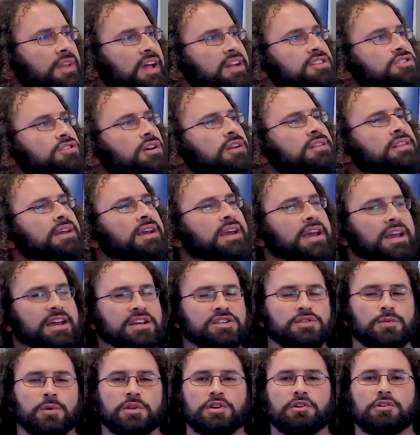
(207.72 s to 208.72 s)
that's not the
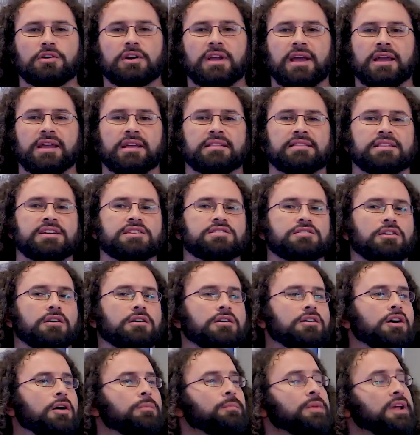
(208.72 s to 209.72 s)
case when you're looking at these
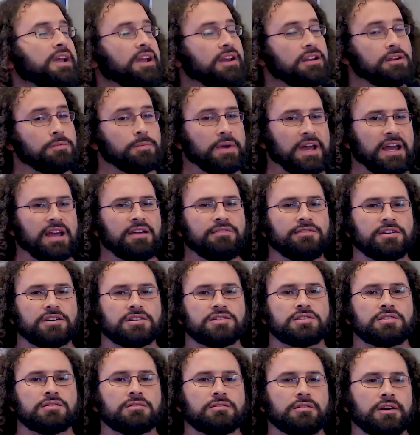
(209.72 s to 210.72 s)
long, complicated
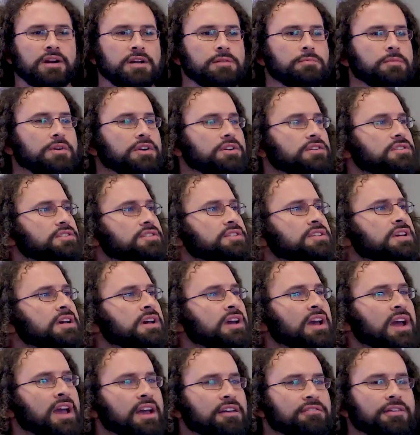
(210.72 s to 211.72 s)
behaviors, right? Because
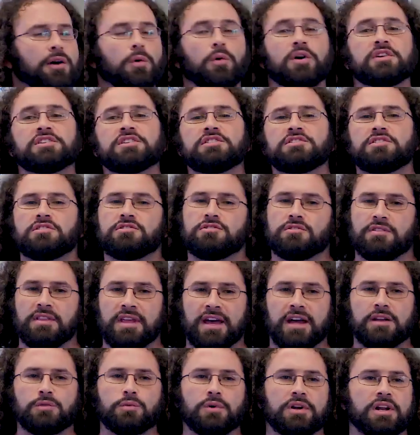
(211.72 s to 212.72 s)
if I wanted to do
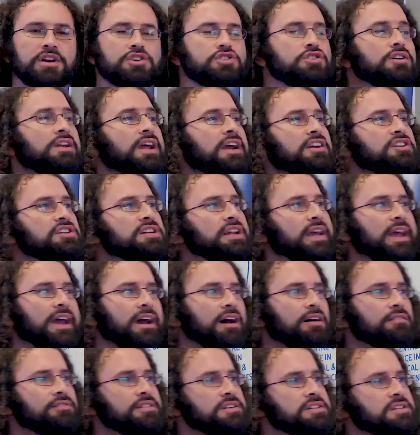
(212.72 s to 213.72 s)
that, what I should actually
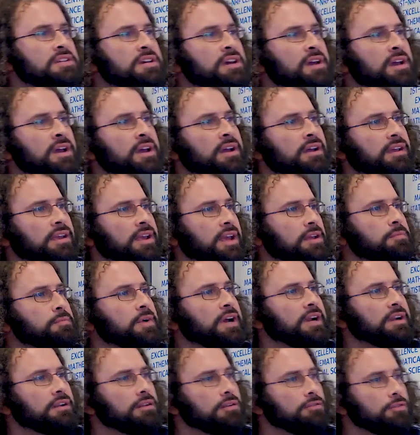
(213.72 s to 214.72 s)
have is get
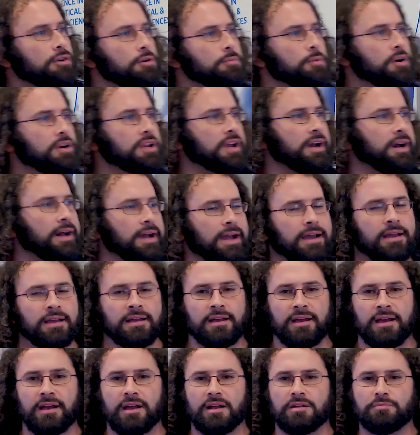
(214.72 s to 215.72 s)
my little robot guy
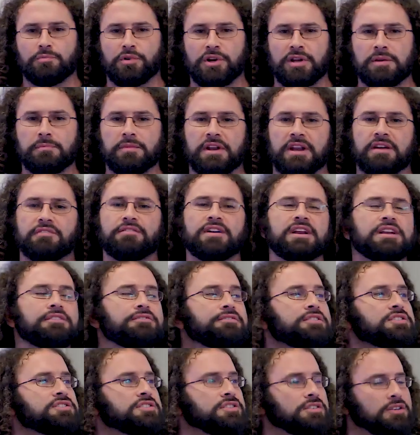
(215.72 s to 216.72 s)
and put him in every
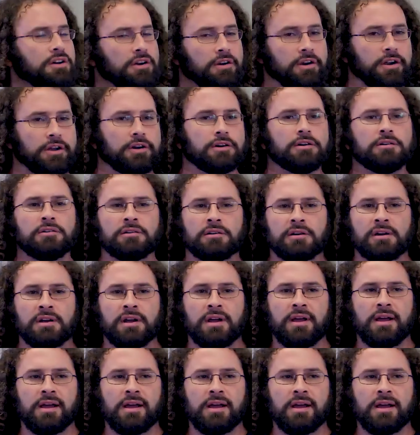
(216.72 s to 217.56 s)
different scenario,